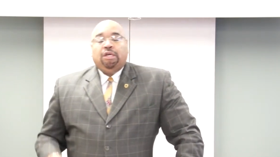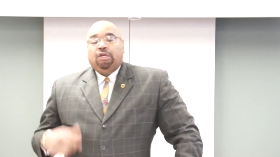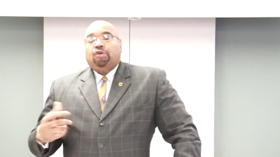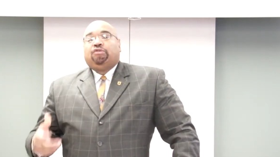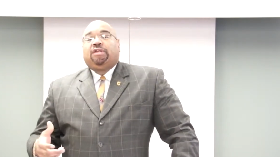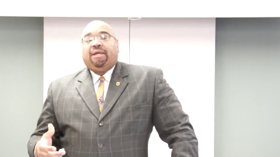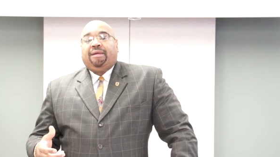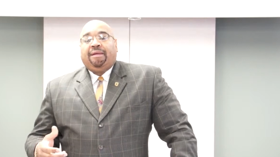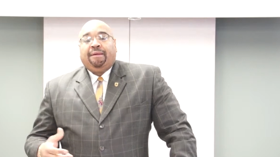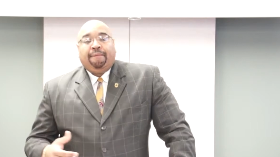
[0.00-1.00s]

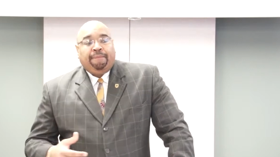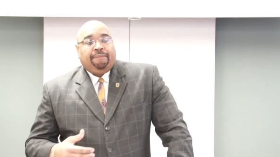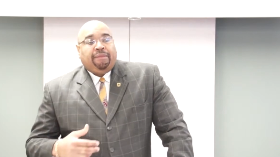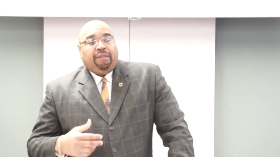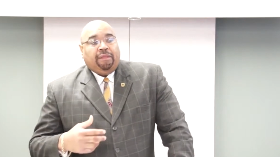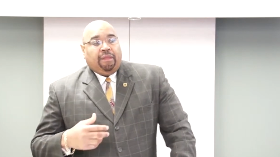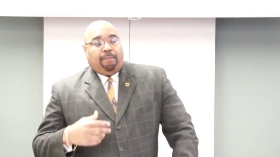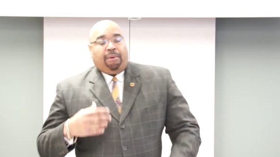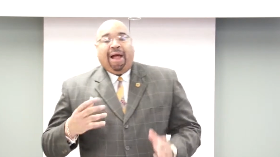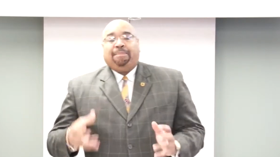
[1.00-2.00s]
Usually, the
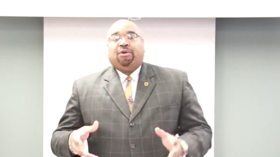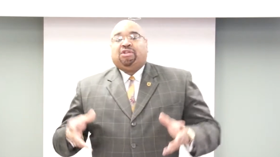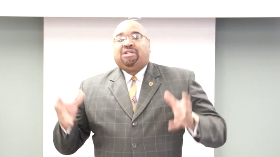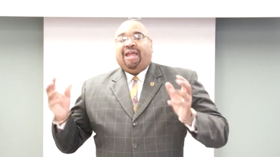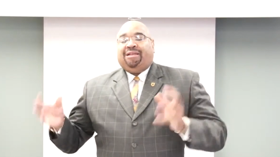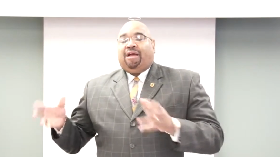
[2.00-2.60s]
proper state